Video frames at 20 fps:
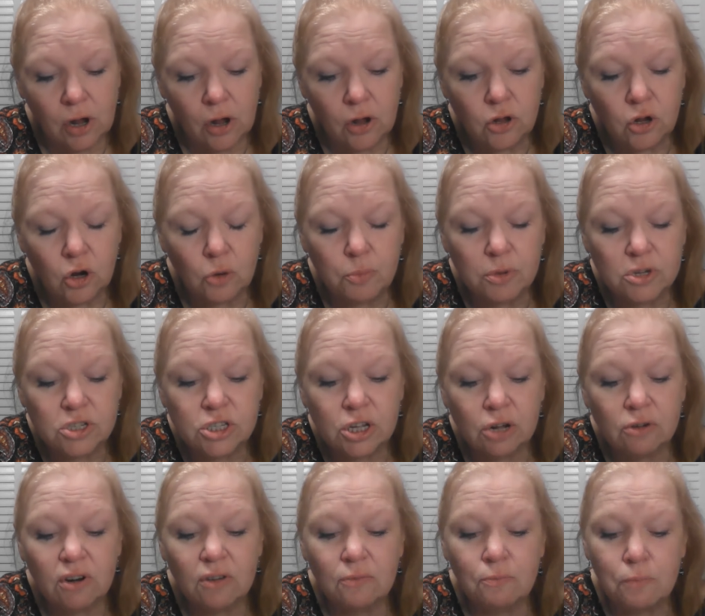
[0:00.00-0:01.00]
Your
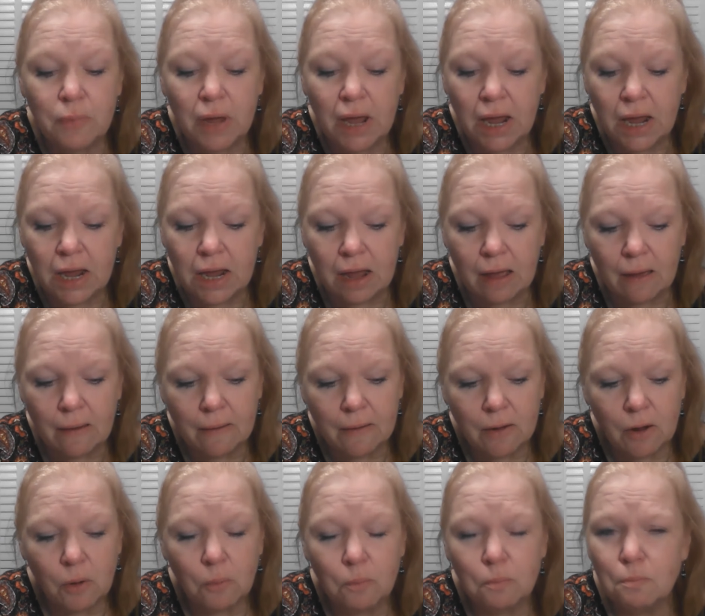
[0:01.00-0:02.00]
pursuit of me,
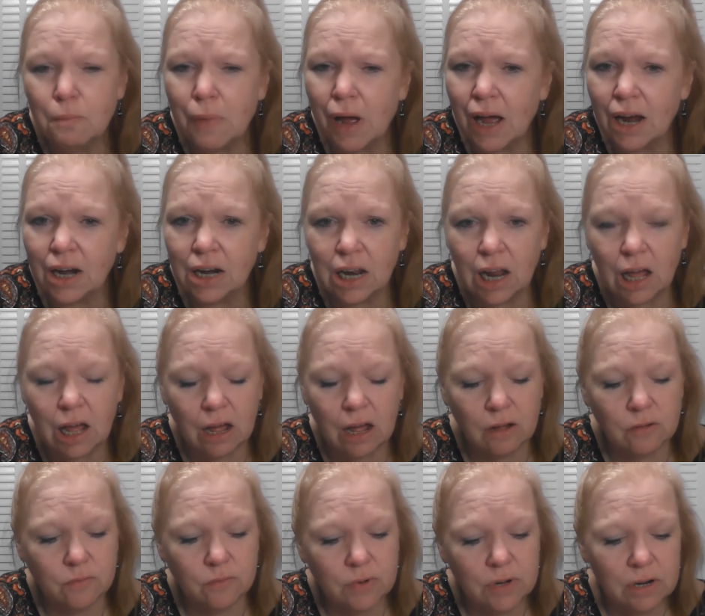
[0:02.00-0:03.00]
my
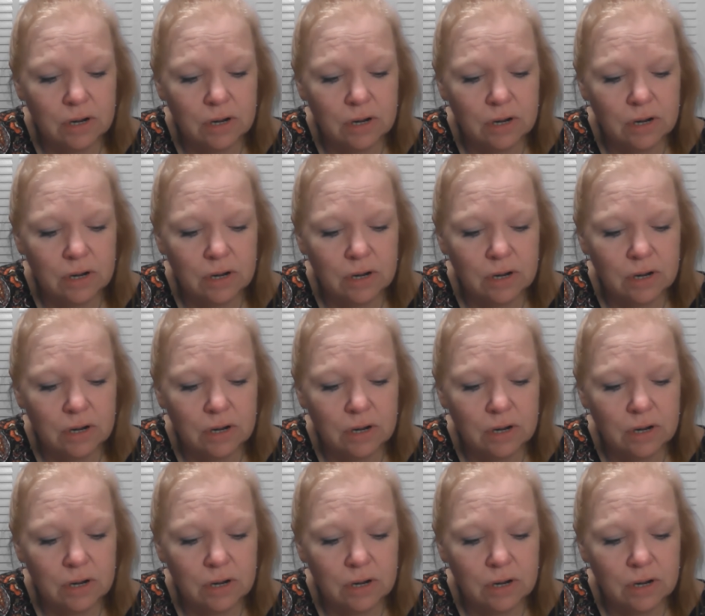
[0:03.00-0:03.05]
love,